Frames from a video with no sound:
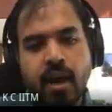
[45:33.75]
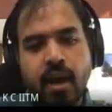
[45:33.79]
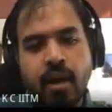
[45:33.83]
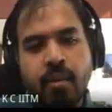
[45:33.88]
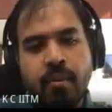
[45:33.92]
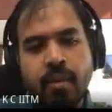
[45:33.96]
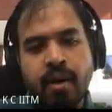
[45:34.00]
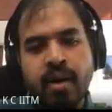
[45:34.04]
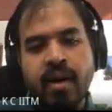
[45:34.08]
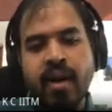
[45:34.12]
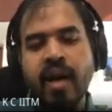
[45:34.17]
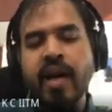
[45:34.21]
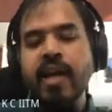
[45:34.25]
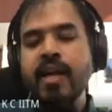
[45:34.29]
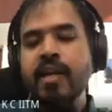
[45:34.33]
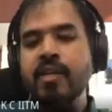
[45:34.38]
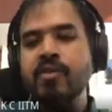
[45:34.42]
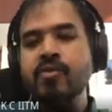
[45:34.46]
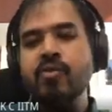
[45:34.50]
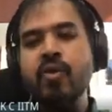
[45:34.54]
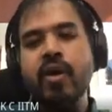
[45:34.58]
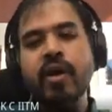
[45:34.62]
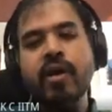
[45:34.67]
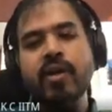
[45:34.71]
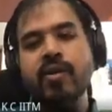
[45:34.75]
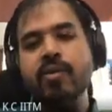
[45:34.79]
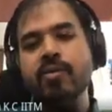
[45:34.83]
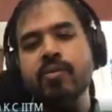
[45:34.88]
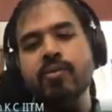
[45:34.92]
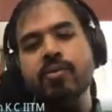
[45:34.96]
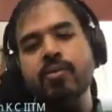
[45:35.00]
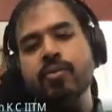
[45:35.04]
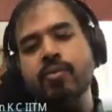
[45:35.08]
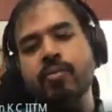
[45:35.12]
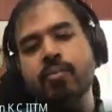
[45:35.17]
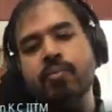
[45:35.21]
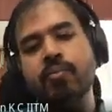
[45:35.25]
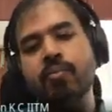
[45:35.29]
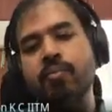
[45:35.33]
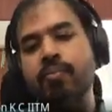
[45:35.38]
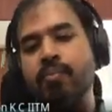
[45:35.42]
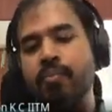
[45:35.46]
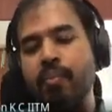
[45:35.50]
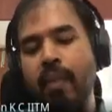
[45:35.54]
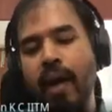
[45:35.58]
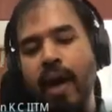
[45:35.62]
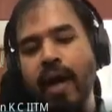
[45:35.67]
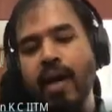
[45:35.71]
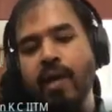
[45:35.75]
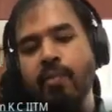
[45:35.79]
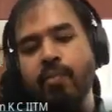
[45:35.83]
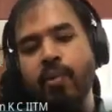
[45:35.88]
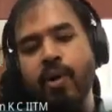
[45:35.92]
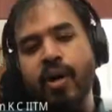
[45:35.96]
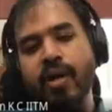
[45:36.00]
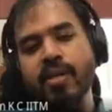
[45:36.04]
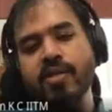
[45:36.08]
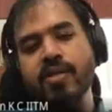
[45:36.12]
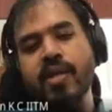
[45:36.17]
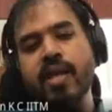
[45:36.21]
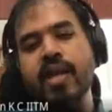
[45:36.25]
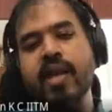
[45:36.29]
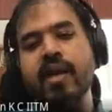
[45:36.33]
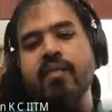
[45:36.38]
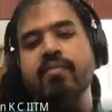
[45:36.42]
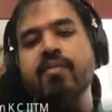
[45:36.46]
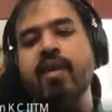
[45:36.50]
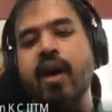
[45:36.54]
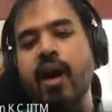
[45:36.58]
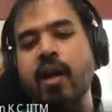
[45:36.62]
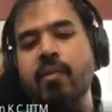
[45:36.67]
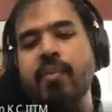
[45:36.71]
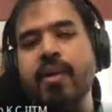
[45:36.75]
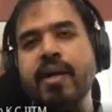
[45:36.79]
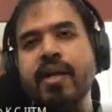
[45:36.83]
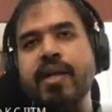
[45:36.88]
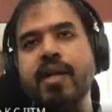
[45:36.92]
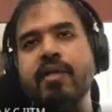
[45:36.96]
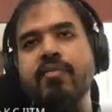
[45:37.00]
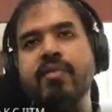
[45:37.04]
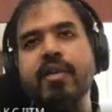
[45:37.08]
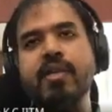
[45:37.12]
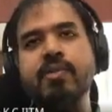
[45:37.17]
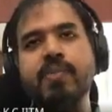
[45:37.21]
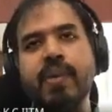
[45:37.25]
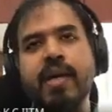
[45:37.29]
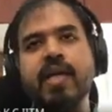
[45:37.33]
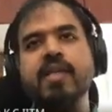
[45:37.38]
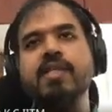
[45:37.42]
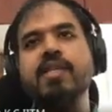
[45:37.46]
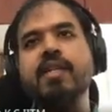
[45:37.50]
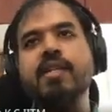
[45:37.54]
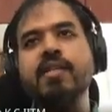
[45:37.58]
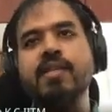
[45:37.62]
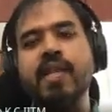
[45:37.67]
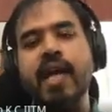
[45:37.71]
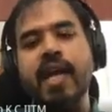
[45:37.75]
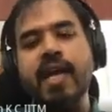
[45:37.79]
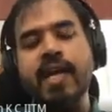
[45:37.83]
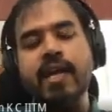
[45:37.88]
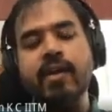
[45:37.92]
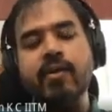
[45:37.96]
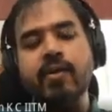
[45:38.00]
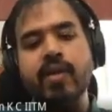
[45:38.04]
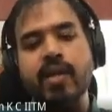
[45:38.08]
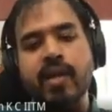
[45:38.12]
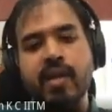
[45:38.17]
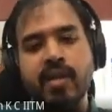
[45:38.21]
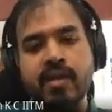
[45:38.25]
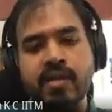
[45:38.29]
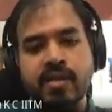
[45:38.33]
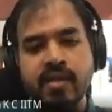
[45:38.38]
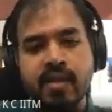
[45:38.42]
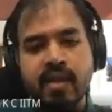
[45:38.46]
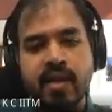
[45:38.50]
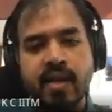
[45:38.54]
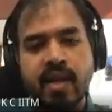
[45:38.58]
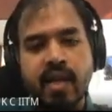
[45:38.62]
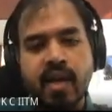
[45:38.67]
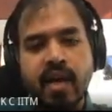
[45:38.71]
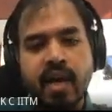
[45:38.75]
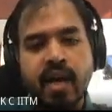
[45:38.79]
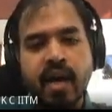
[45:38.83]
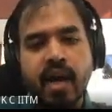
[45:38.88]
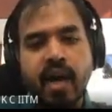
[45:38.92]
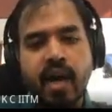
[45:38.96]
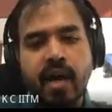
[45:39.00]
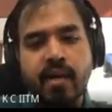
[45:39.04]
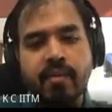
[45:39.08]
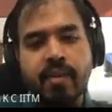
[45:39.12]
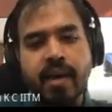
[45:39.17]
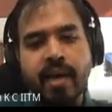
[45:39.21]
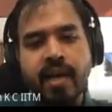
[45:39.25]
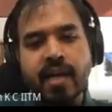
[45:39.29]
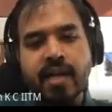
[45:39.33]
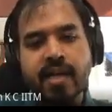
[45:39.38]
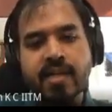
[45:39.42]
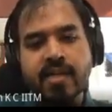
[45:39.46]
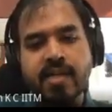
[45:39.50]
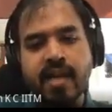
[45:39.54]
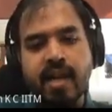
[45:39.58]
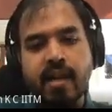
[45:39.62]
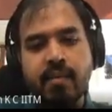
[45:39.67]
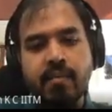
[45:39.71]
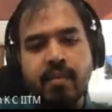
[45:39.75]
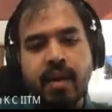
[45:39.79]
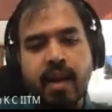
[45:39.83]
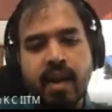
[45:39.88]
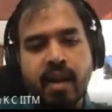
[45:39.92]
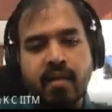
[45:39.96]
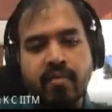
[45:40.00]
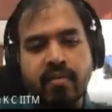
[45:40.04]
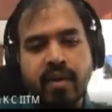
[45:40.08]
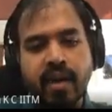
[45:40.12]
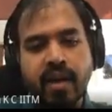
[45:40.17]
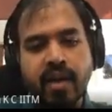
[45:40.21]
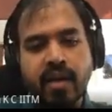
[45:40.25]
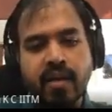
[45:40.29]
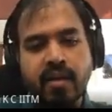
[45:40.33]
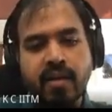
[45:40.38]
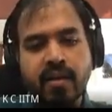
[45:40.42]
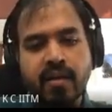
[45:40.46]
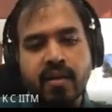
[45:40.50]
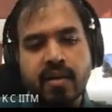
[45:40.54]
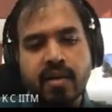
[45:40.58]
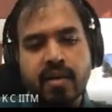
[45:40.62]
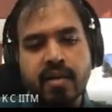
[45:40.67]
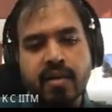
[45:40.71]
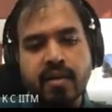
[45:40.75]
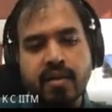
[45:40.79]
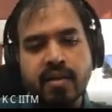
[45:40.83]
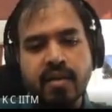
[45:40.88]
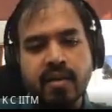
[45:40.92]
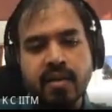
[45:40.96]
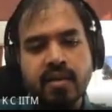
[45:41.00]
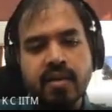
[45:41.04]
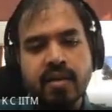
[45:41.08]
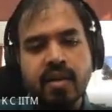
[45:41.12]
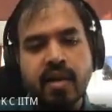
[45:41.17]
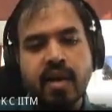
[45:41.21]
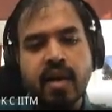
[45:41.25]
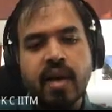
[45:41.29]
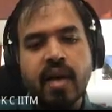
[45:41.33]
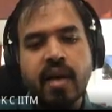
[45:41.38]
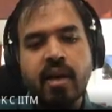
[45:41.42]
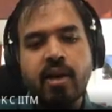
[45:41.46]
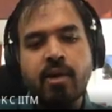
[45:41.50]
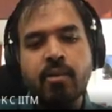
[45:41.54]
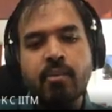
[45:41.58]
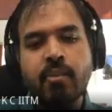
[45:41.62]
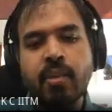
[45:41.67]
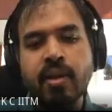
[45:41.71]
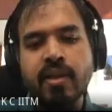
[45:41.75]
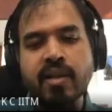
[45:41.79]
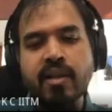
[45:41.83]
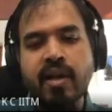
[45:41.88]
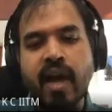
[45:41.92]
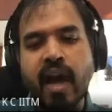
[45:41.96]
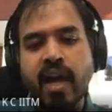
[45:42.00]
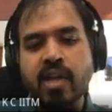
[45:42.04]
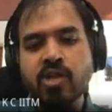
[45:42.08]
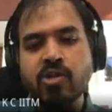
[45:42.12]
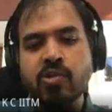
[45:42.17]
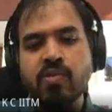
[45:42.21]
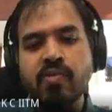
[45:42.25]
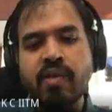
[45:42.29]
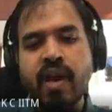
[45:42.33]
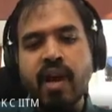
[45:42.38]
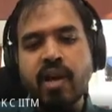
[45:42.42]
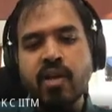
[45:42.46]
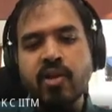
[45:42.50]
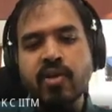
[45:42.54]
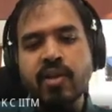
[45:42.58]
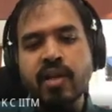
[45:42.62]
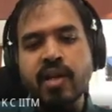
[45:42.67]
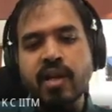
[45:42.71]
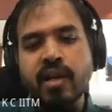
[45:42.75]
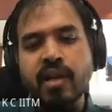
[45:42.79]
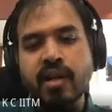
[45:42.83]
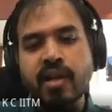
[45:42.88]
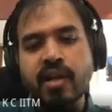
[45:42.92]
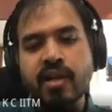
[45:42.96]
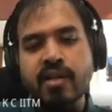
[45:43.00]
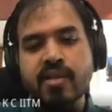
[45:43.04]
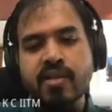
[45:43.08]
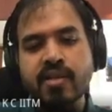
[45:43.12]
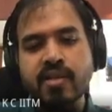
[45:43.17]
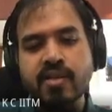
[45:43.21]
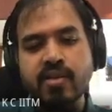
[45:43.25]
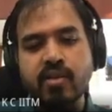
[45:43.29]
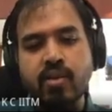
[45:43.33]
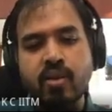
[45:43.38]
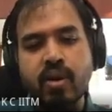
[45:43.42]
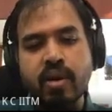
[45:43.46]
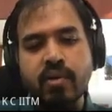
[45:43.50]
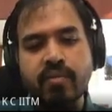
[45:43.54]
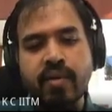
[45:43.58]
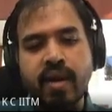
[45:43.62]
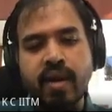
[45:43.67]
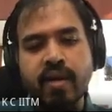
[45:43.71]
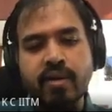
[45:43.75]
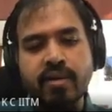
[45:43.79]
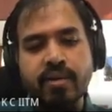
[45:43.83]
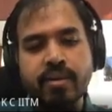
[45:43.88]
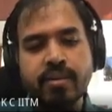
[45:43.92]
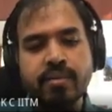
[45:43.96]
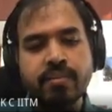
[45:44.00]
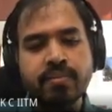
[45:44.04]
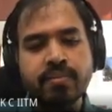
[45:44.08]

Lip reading: but write is going to might potentially have arbitrary effects because it is writing to the disk. I make it as an ML effect here, but the actual value that it returns is a unit value.